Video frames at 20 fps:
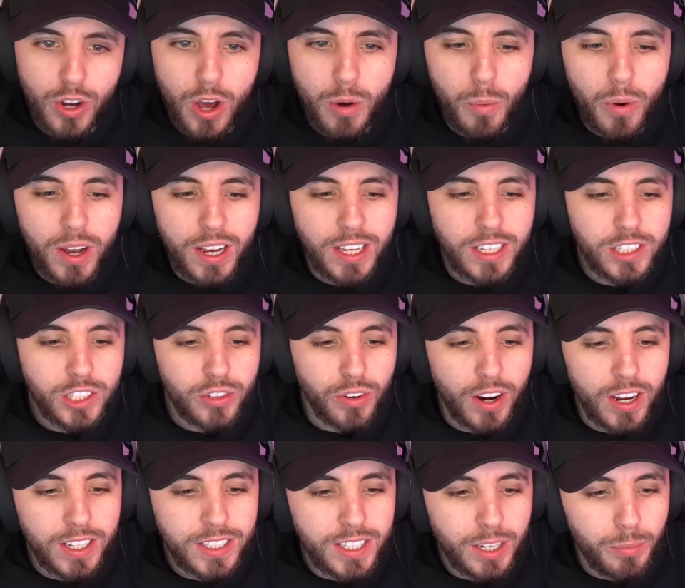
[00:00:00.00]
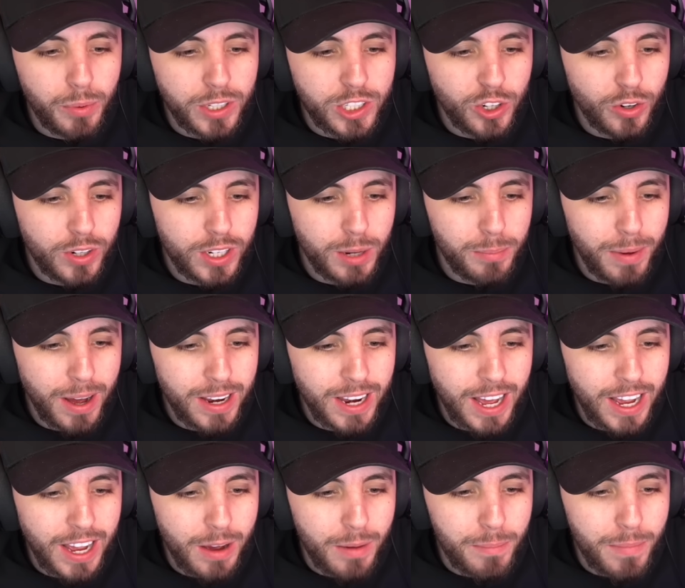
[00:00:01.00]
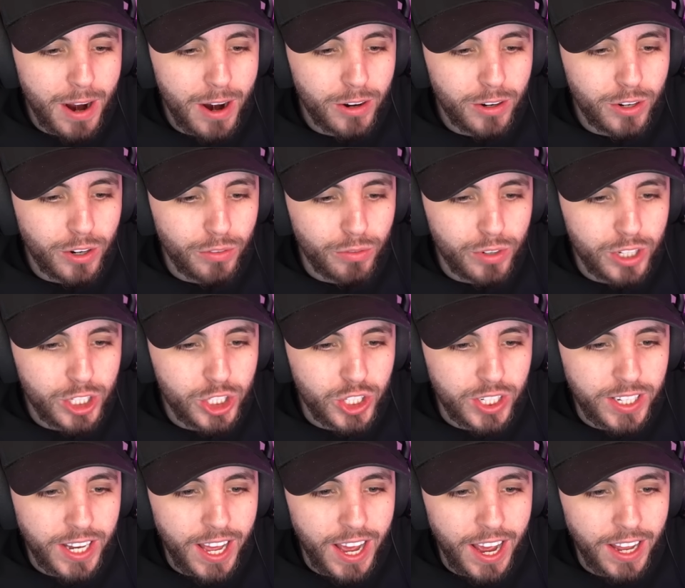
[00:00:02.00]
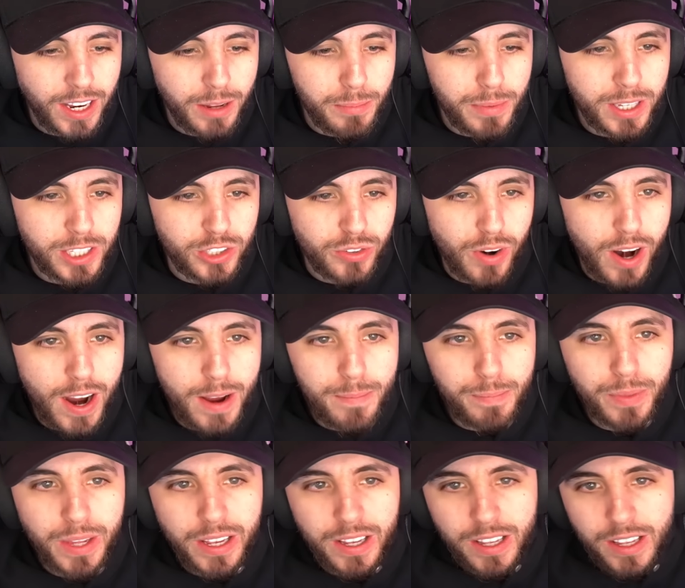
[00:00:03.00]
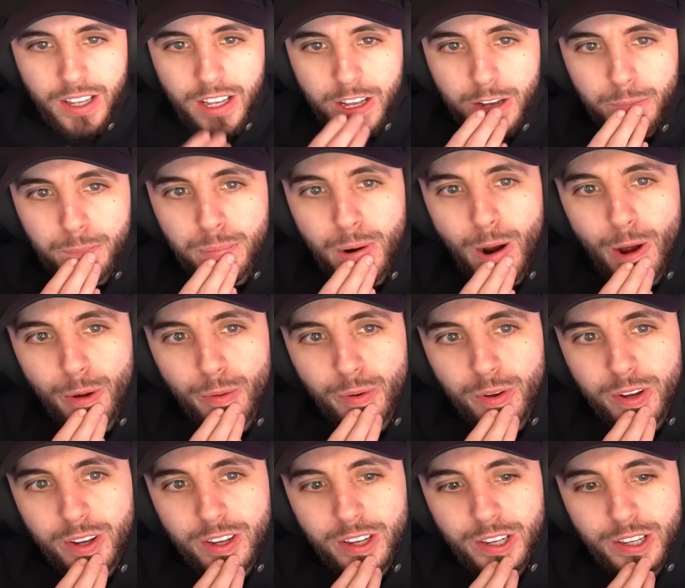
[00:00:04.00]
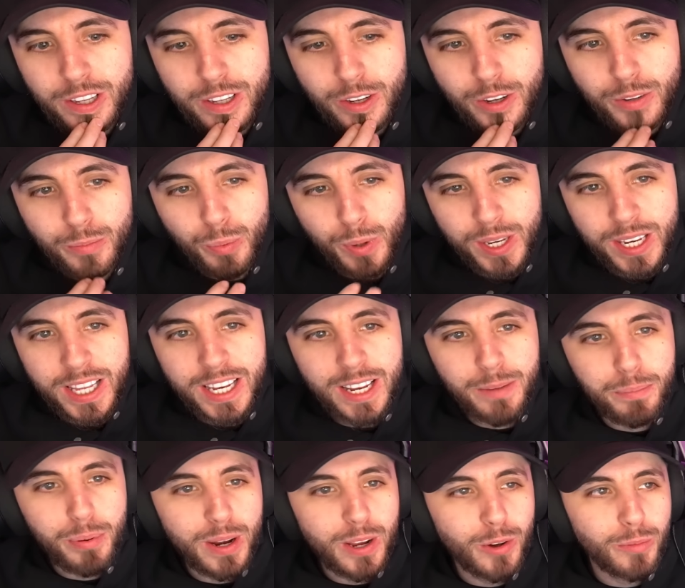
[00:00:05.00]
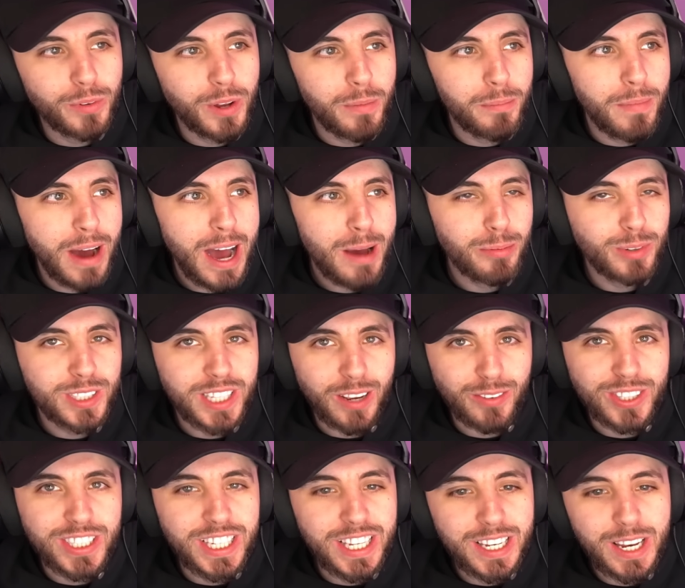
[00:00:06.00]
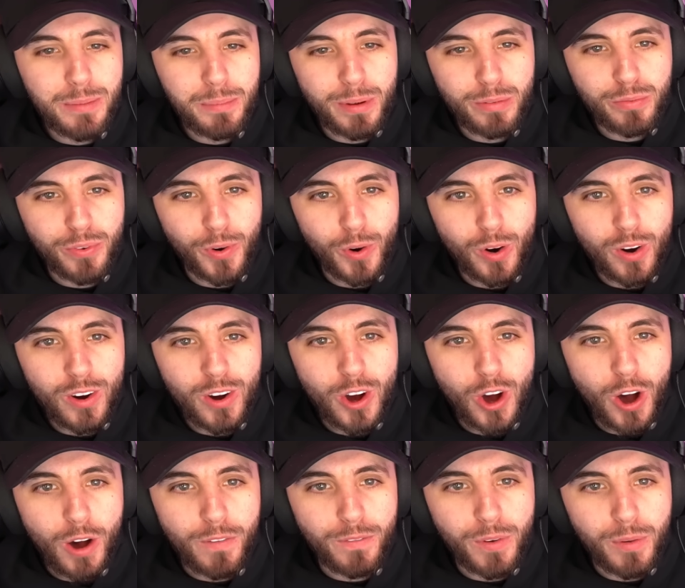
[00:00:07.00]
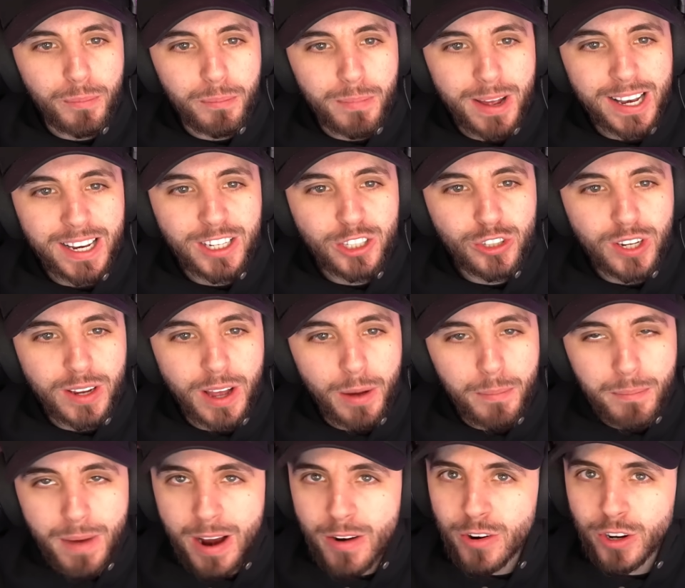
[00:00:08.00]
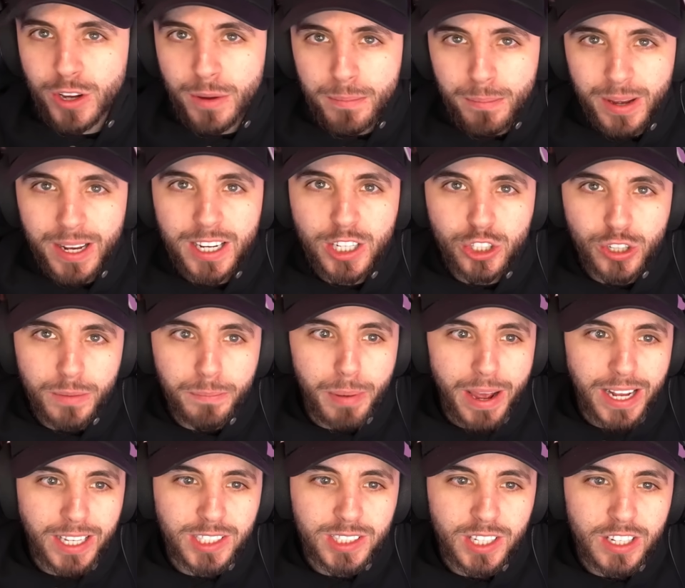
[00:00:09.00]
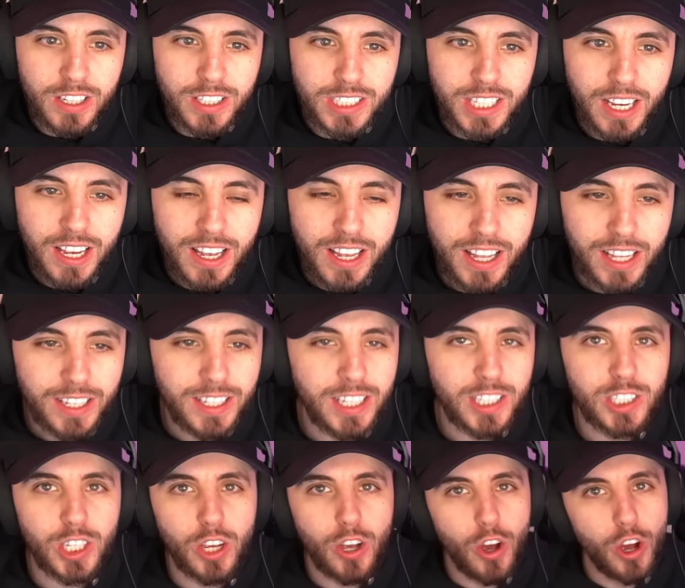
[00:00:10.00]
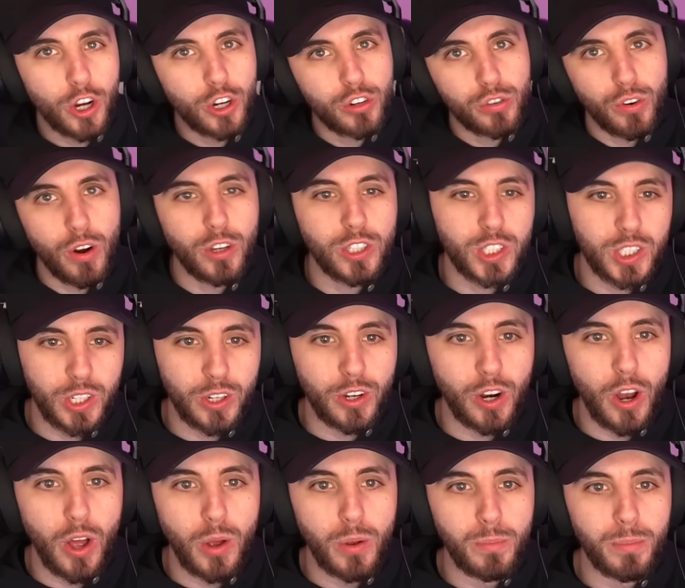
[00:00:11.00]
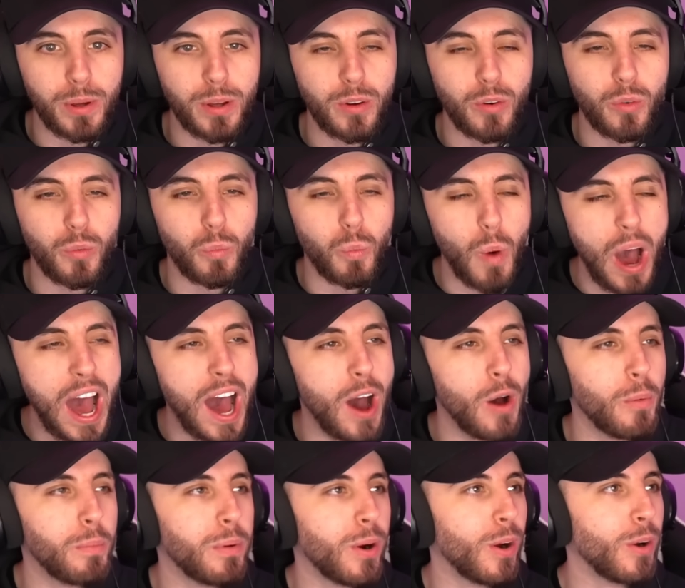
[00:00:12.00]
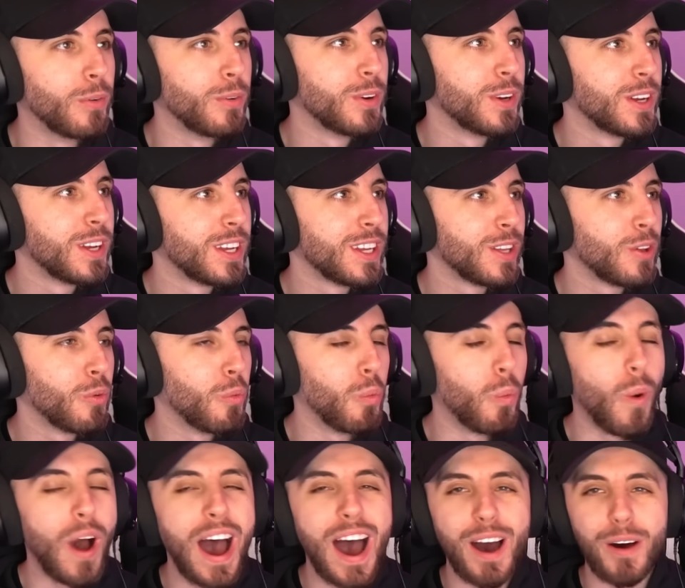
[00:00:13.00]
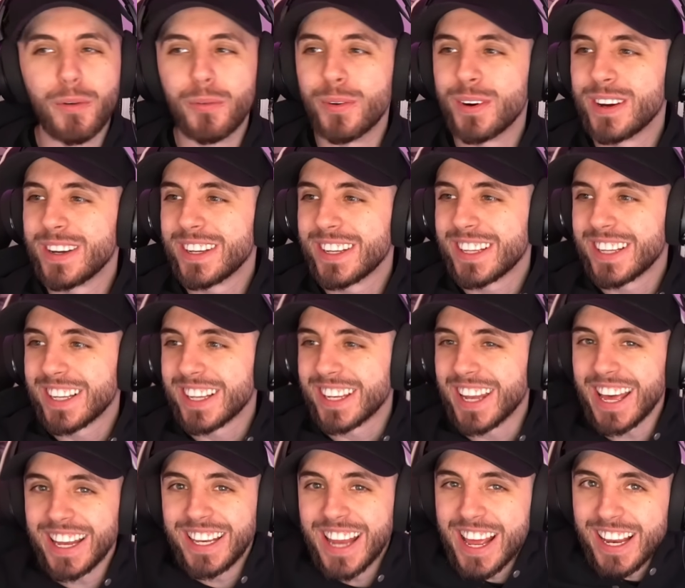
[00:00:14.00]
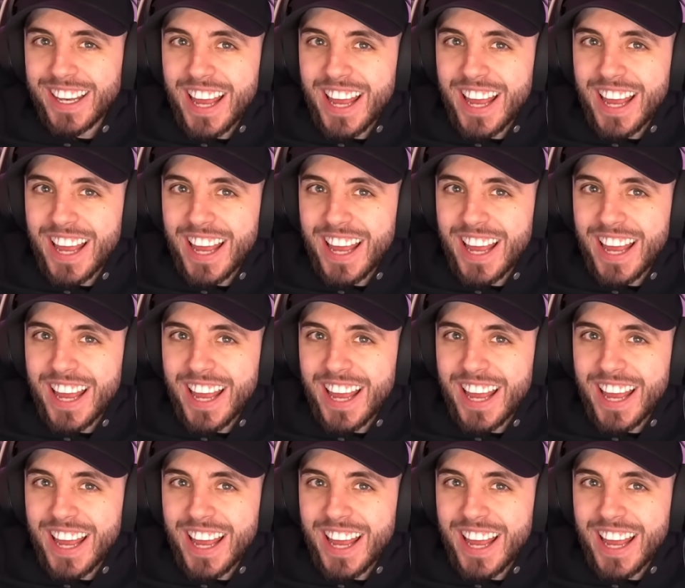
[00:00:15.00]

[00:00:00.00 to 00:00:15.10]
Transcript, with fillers: know what is crazy? We're talking about like America reaching their enemies, right? Bro, we need to bring up the map because I've seen it before of military American military bases that's across the globe. Wow, bro. Wow. Like they're,